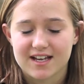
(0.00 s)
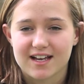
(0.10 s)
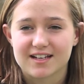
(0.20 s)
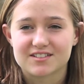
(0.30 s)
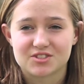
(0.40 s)

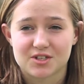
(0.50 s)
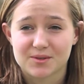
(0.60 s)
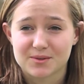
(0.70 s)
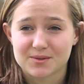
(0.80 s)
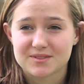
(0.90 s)
had
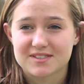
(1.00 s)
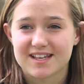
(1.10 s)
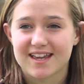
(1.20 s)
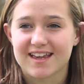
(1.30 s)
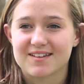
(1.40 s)
struggles
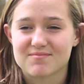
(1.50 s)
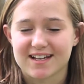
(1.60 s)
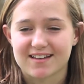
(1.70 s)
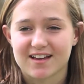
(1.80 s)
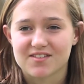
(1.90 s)
in
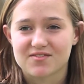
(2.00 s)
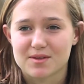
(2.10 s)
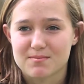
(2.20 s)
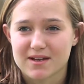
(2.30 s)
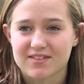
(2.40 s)
my life
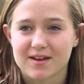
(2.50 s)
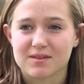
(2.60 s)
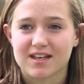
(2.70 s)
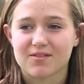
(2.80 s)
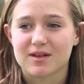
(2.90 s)
with my
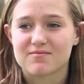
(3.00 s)
family.